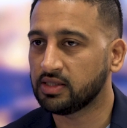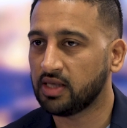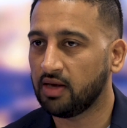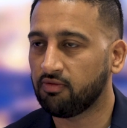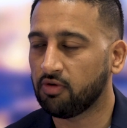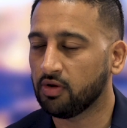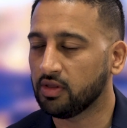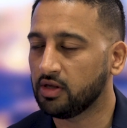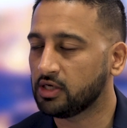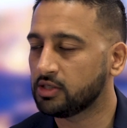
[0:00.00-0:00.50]
they've
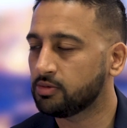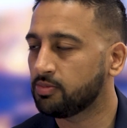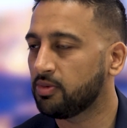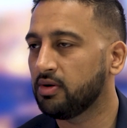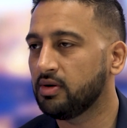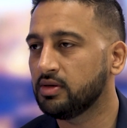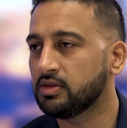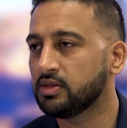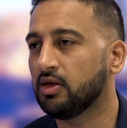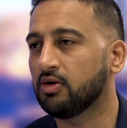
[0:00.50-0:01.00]
got the
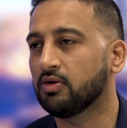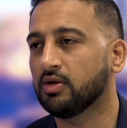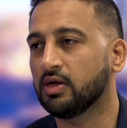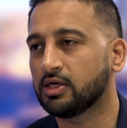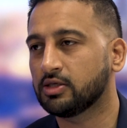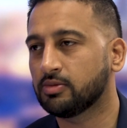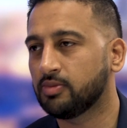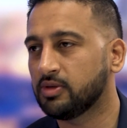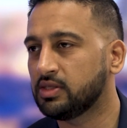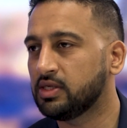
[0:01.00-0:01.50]
experience and they've got the
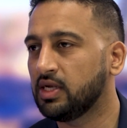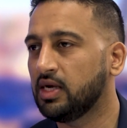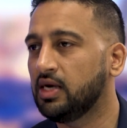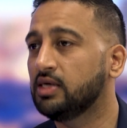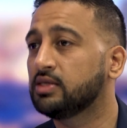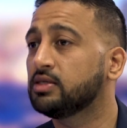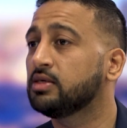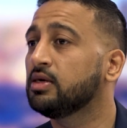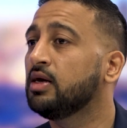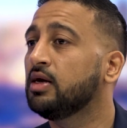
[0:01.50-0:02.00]

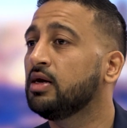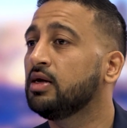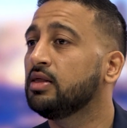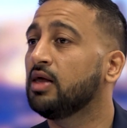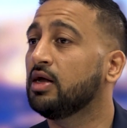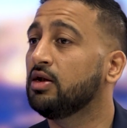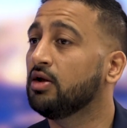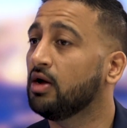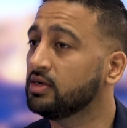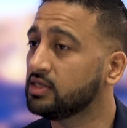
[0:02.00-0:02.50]
expertise,
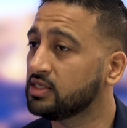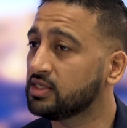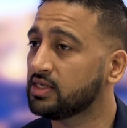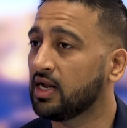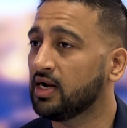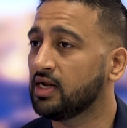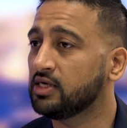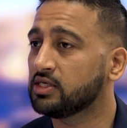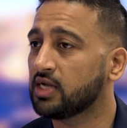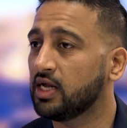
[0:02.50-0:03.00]
they
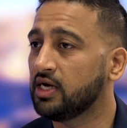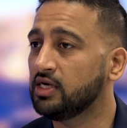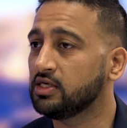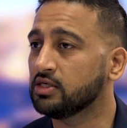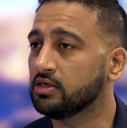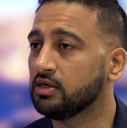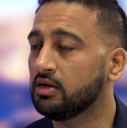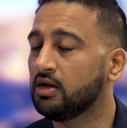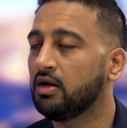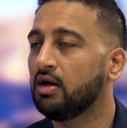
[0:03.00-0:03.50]
understand
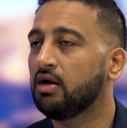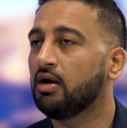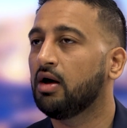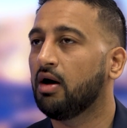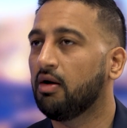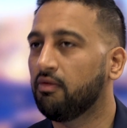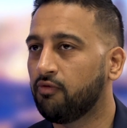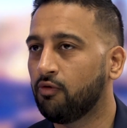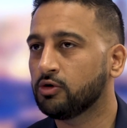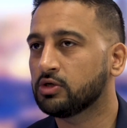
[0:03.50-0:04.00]
legislation.
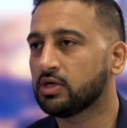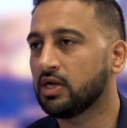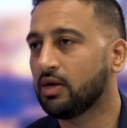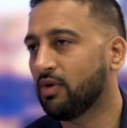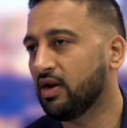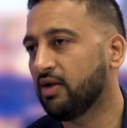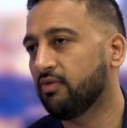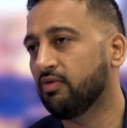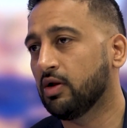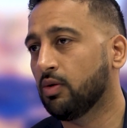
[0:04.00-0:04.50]
Unfortunately,
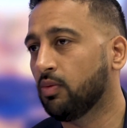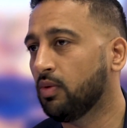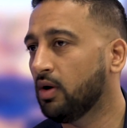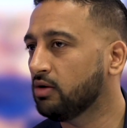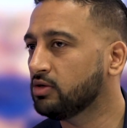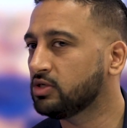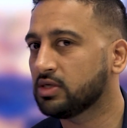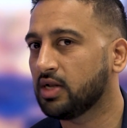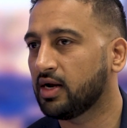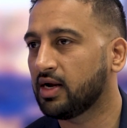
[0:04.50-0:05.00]
we live in a
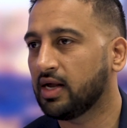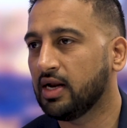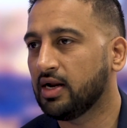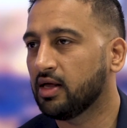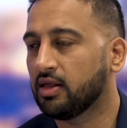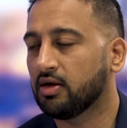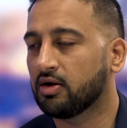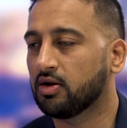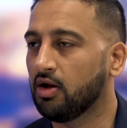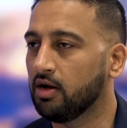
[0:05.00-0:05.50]
world just like any
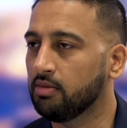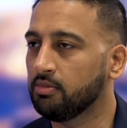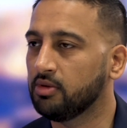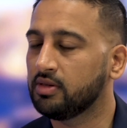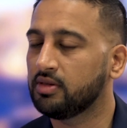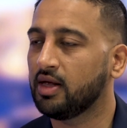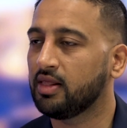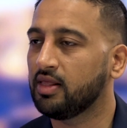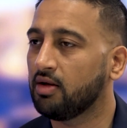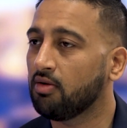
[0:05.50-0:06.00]
other
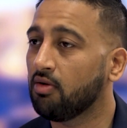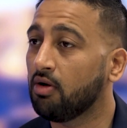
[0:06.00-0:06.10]
climate that they're